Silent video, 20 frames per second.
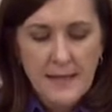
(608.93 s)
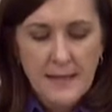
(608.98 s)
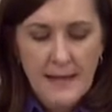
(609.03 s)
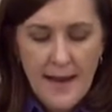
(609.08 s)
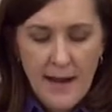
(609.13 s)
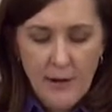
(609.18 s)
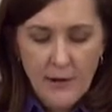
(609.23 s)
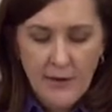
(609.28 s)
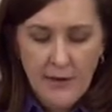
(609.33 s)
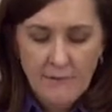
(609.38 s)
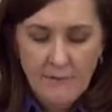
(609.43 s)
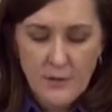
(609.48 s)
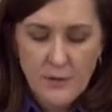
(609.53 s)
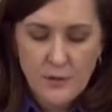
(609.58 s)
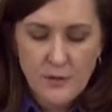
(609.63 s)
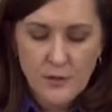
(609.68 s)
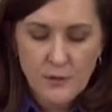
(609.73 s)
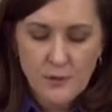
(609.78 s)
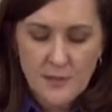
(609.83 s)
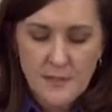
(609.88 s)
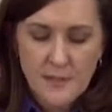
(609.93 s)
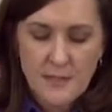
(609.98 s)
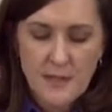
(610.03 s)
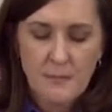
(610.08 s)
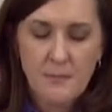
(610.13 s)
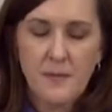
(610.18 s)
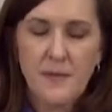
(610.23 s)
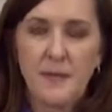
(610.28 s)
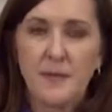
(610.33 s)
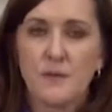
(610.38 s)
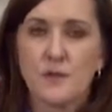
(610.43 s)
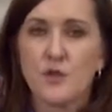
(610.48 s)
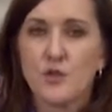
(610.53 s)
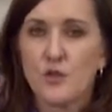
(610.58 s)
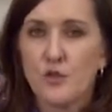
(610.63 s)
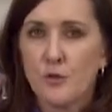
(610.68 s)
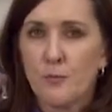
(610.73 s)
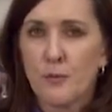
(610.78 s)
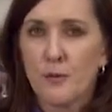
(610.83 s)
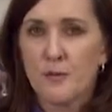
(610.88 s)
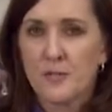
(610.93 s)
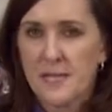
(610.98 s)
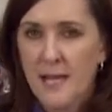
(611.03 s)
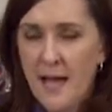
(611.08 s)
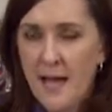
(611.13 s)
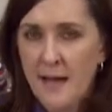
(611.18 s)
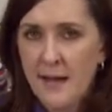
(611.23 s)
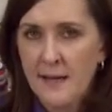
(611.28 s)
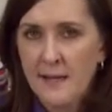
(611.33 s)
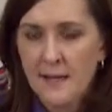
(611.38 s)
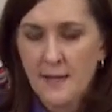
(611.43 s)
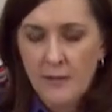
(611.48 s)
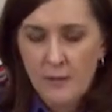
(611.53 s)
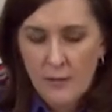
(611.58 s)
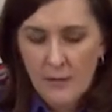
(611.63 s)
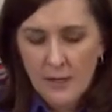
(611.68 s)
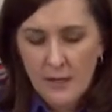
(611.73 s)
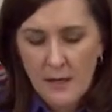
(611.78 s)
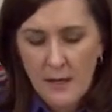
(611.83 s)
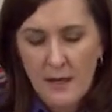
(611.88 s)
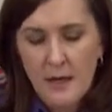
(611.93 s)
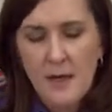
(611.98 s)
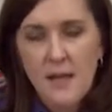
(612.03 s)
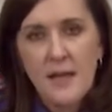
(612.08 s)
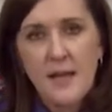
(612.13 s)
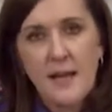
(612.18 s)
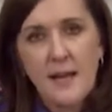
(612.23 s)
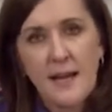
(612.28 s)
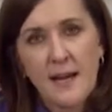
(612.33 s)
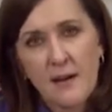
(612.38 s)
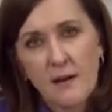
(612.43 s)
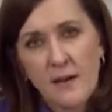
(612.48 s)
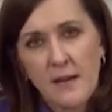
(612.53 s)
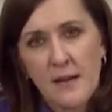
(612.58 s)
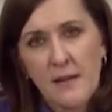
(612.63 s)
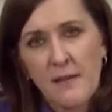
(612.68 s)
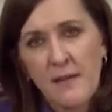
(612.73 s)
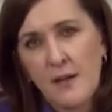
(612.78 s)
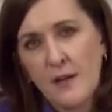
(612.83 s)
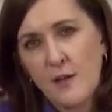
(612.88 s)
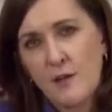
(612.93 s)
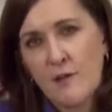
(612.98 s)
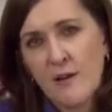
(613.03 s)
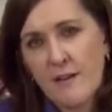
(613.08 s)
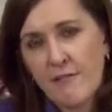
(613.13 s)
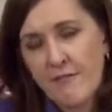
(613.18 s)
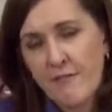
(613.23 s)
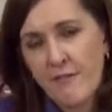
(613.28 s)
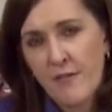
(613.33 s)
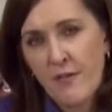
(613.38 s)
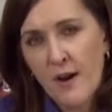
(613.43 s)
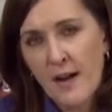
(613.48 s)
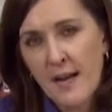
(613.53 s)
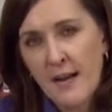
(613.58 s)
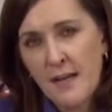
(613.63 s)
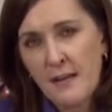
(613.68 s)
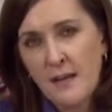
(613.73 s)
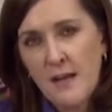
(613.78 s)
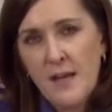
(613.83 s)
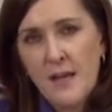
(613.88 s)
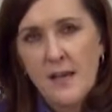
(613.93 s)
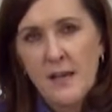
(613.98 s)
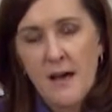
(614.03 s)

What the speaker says: Now, if you're doing something super tiny or in an area that you're afraid